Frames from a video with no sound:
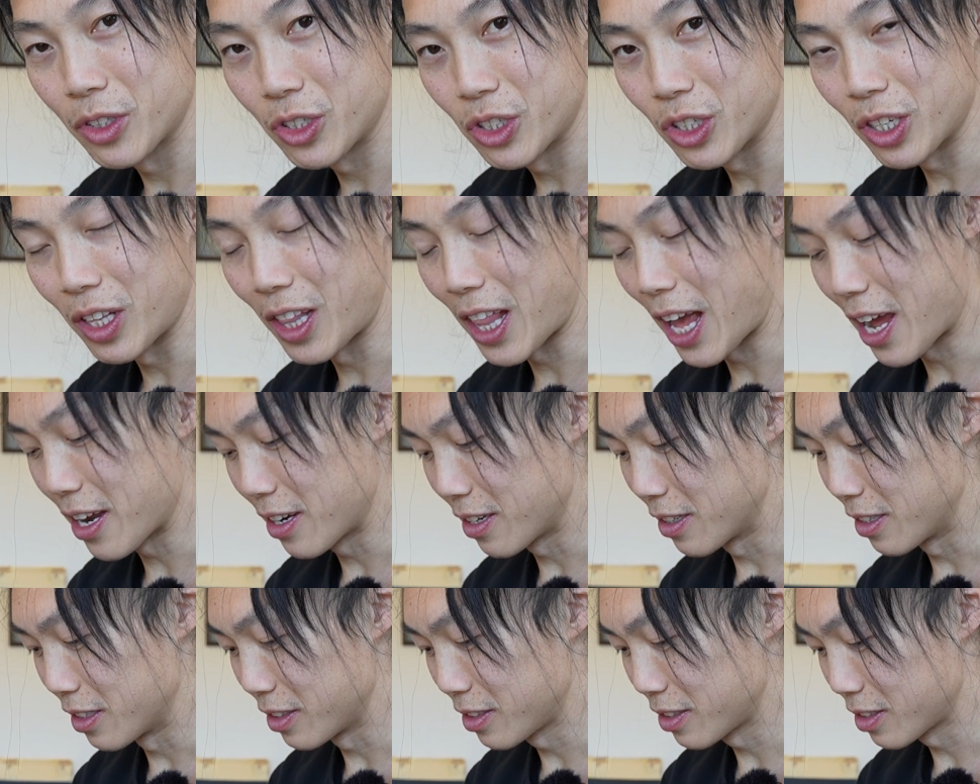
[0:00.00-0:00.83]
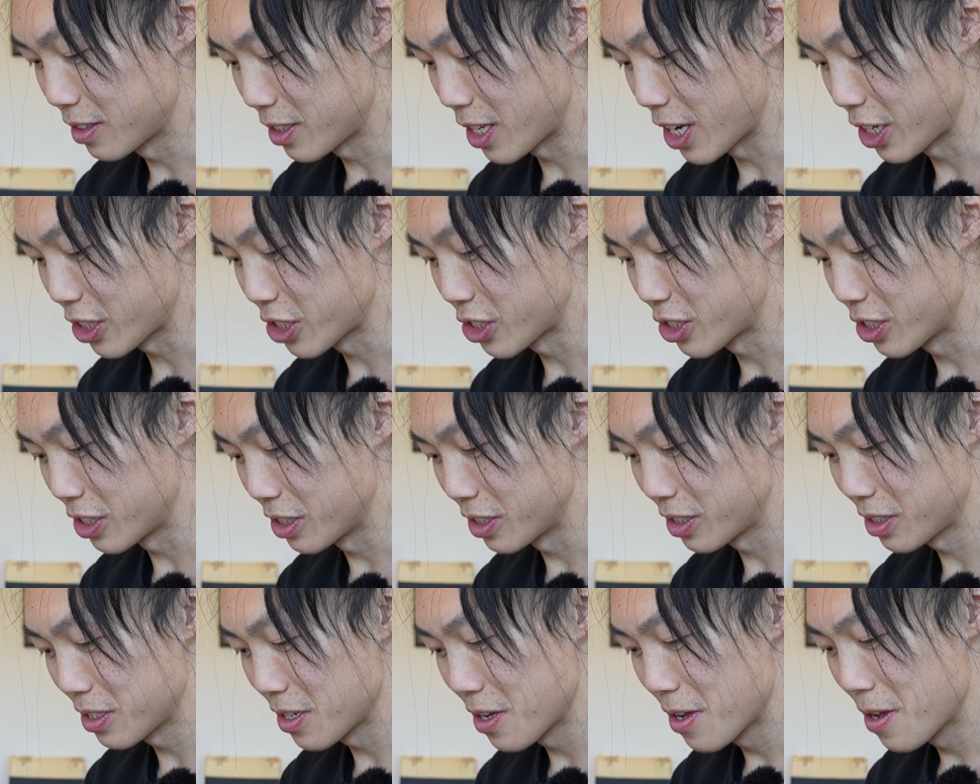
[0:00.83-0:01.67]
gelatinous
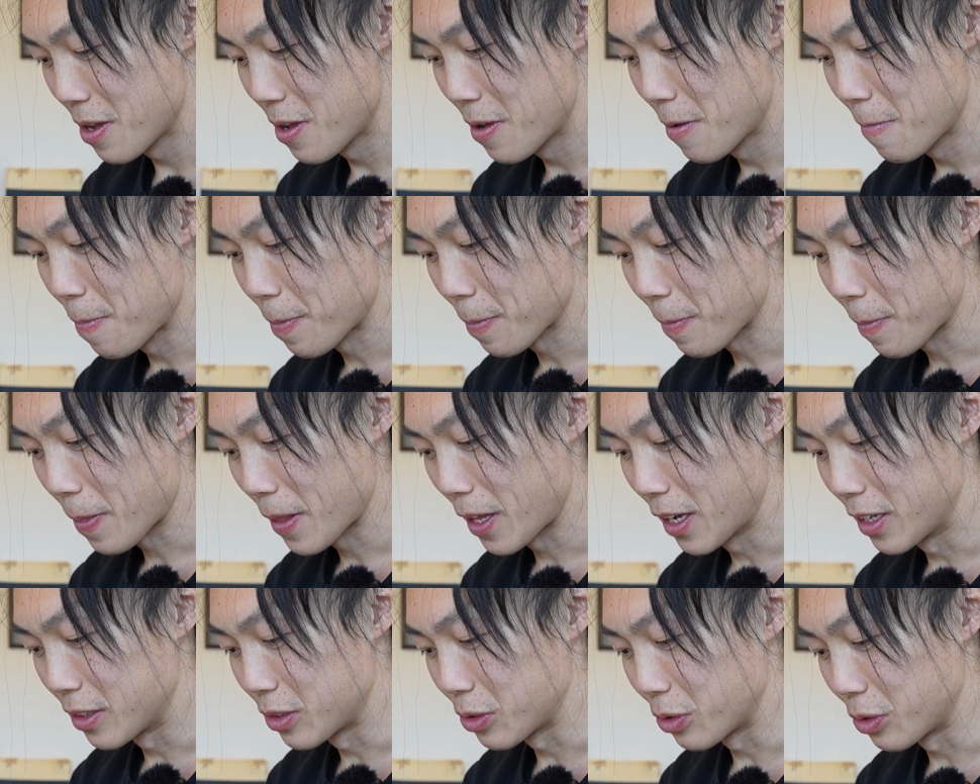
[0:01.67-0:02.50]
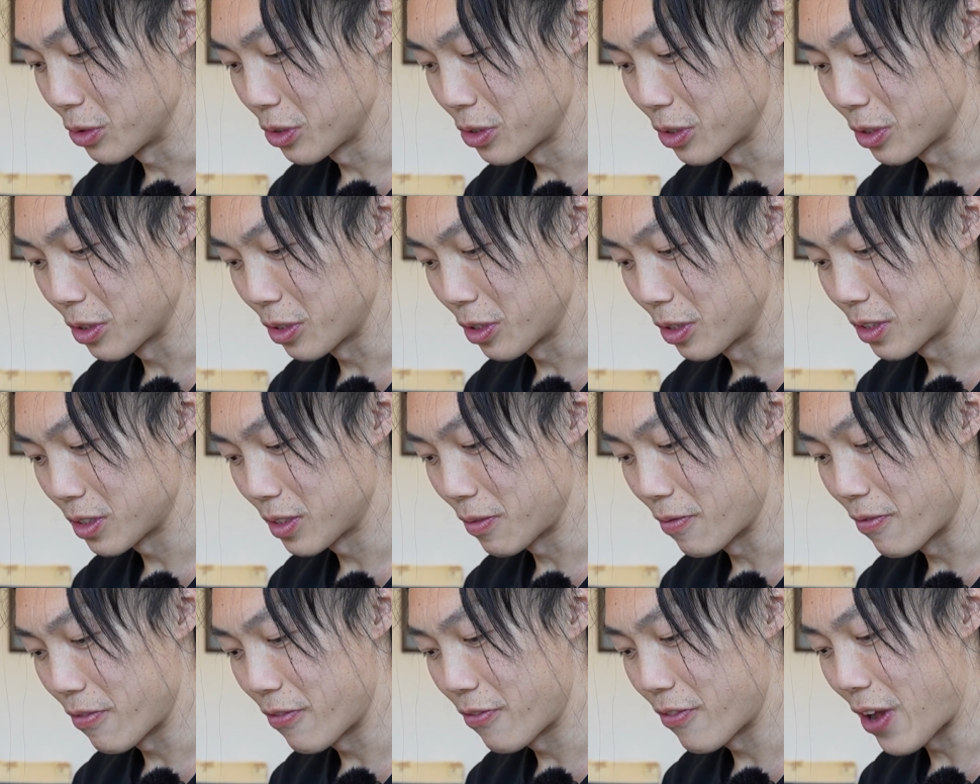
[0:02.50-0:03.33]
textures, it's also got
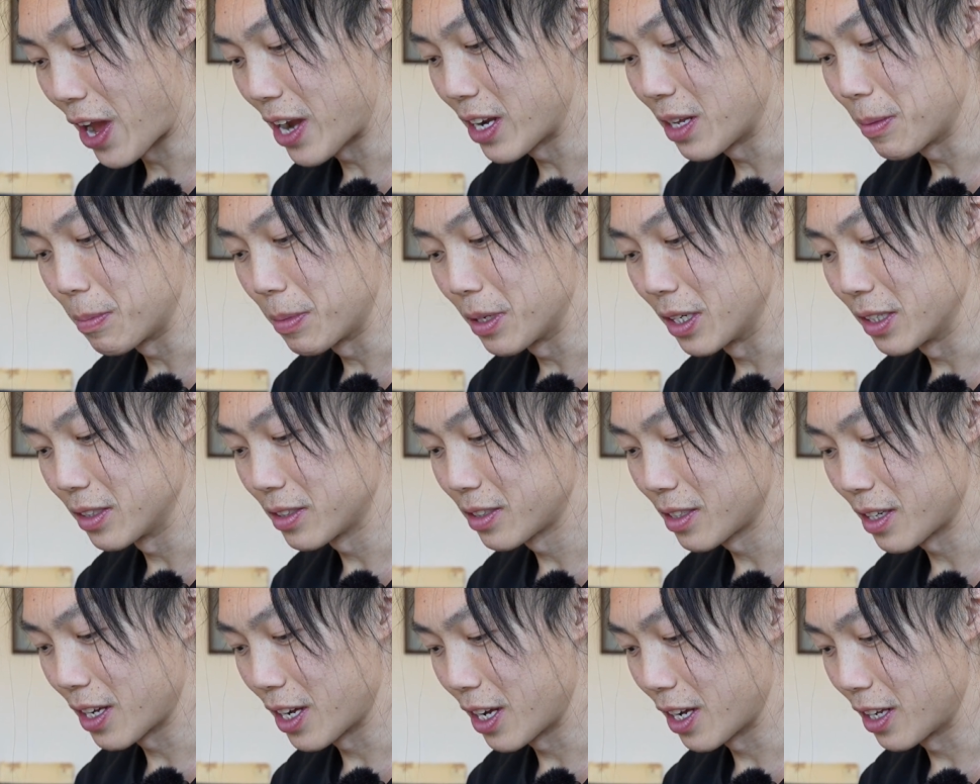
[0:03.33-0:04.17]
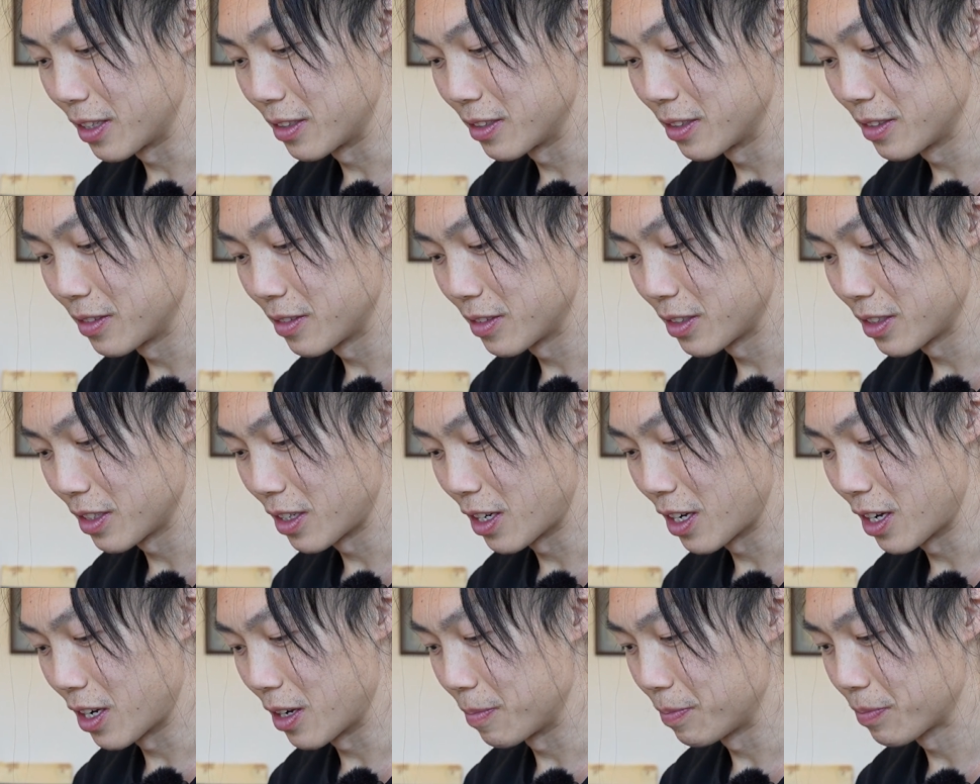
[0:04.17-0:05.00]
some fatty bits and
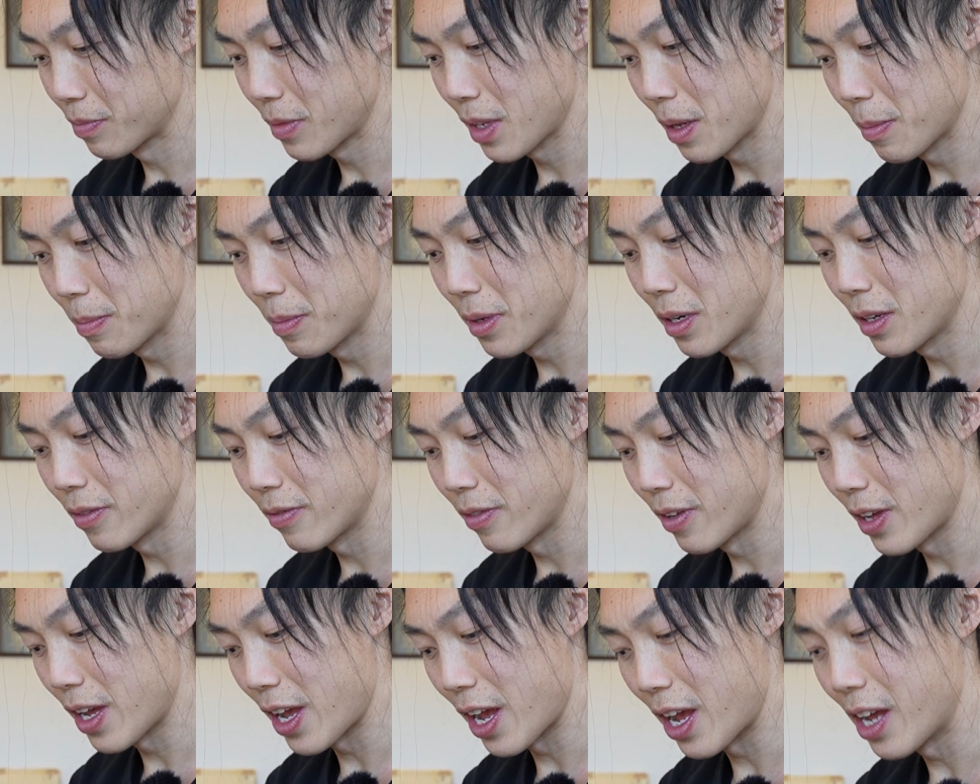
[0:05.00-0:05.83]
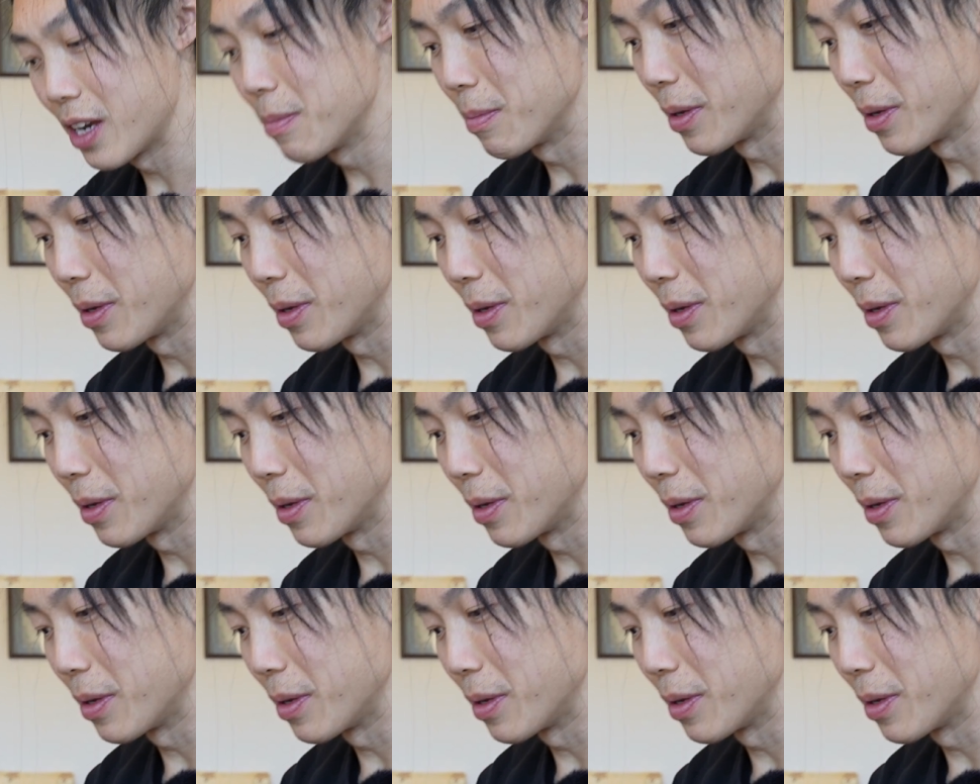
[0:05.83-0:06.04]
a bit of head